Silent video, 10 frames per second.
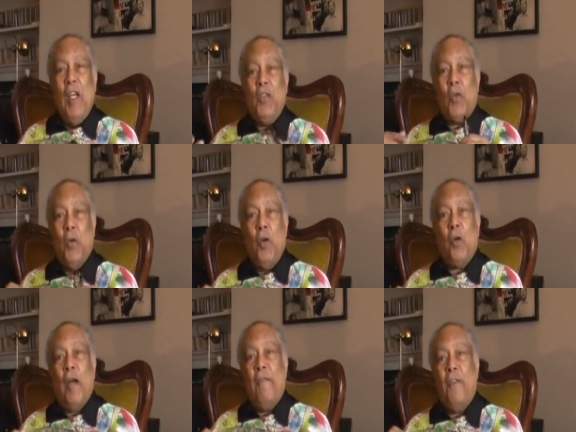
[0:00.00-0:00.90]
to
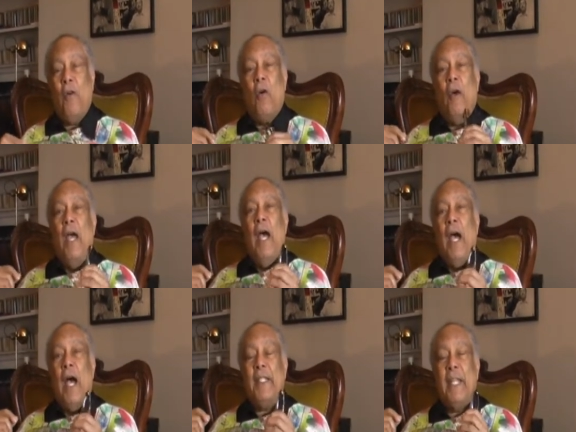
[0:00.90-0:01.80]
choreograph for
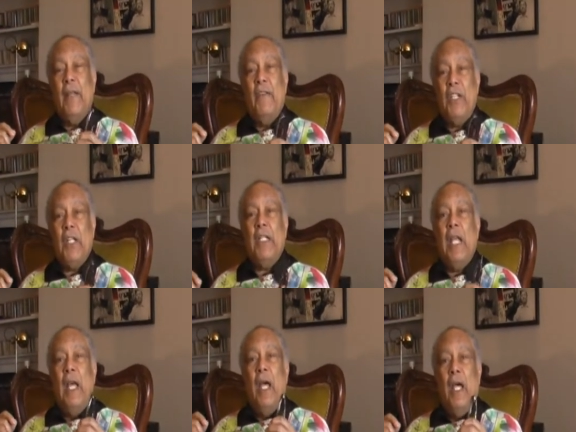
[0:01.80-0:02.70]
a
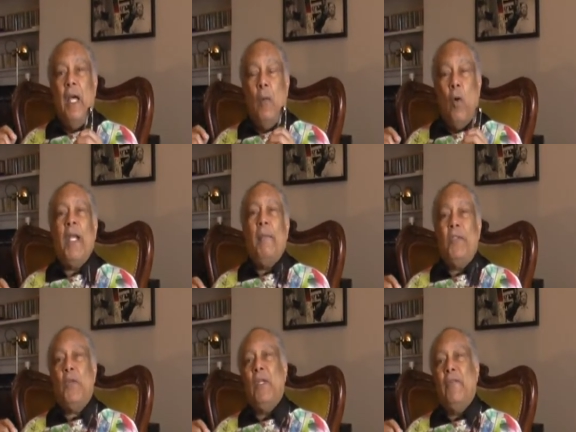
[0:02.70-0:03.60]
television, one
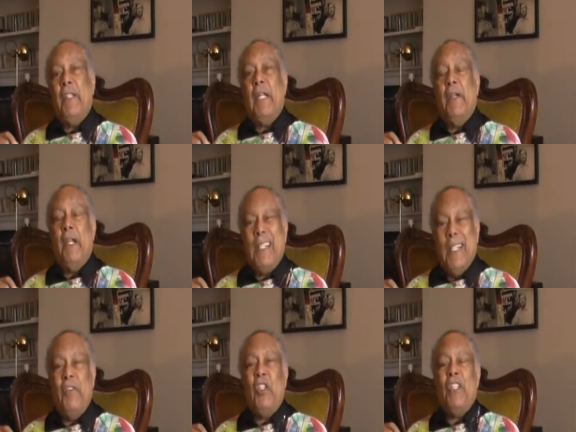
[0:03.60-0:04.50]
episode of a tele
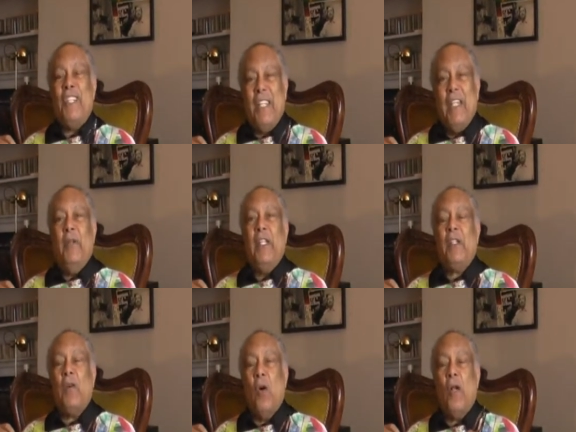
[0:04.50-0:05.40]
television
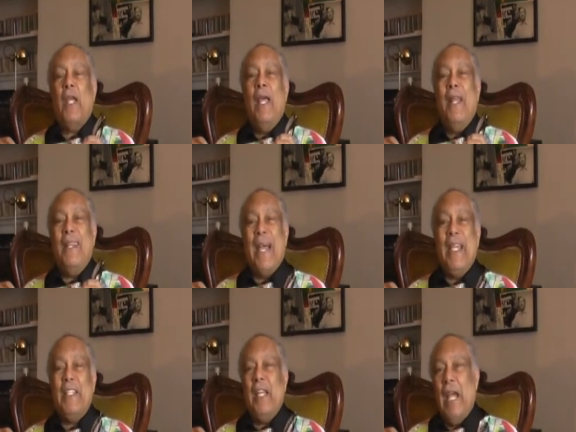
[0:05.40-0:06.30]
series called
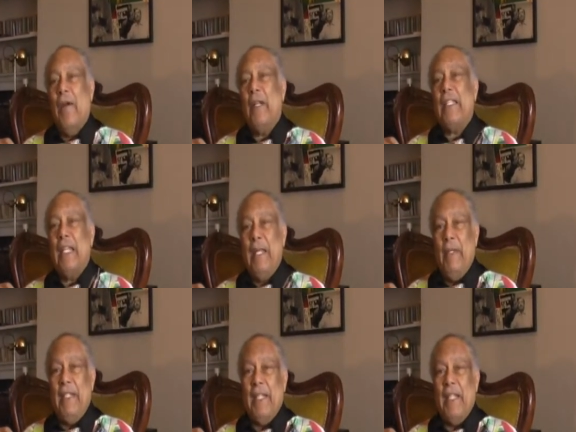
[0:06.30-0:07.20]
Knight Errant
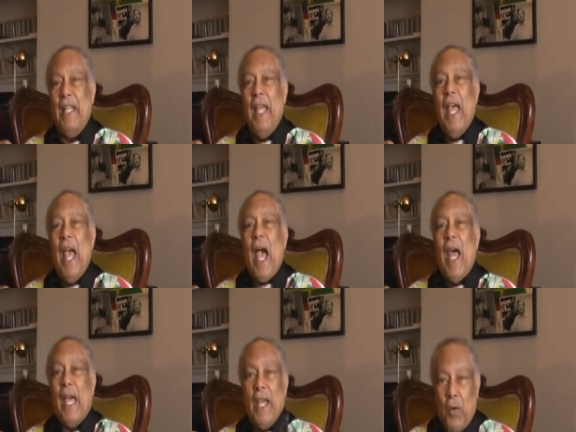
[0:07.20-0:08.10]
Limited.
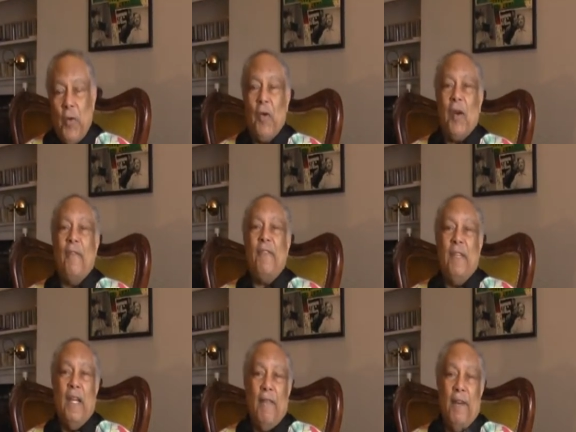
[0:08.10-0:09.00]
And I choreographed
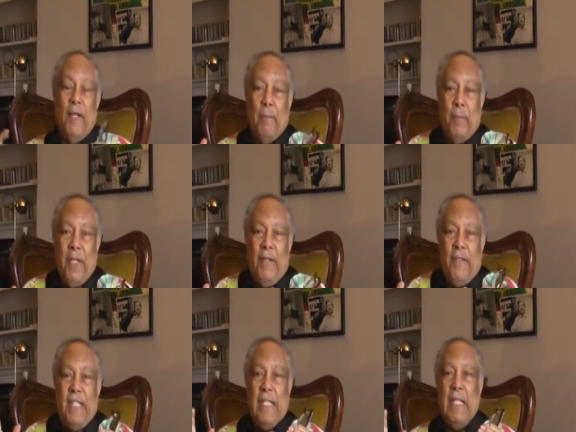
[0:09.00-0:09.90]
a very brief
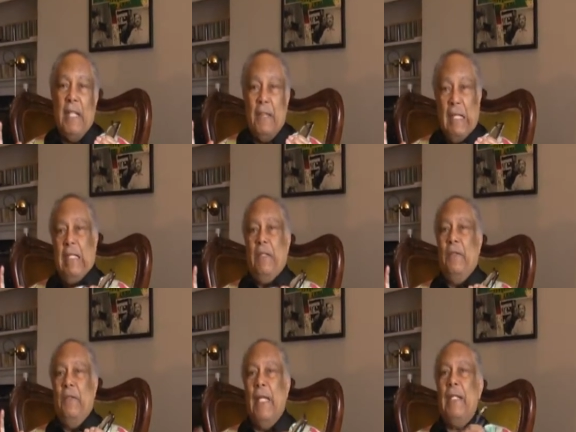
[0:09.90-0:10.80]
scene in that
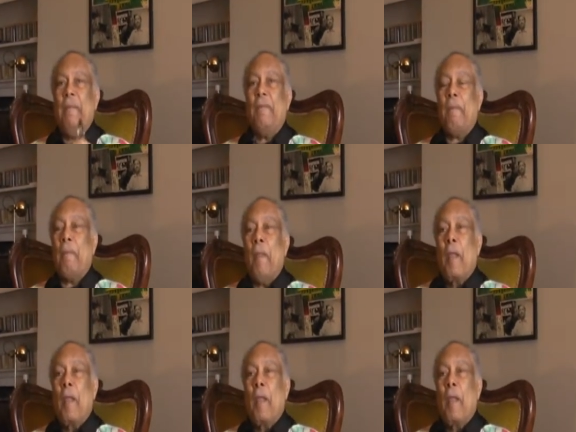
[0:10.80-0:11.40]
right? Mm -hmm.